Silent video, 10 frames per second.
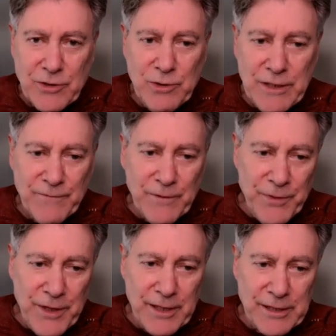are two
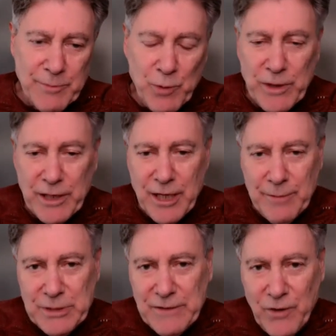different things, but when it
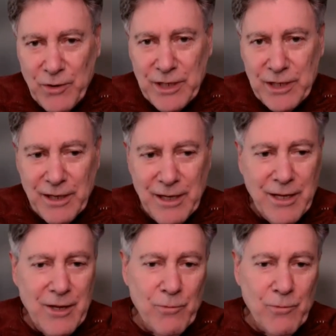comes to voting,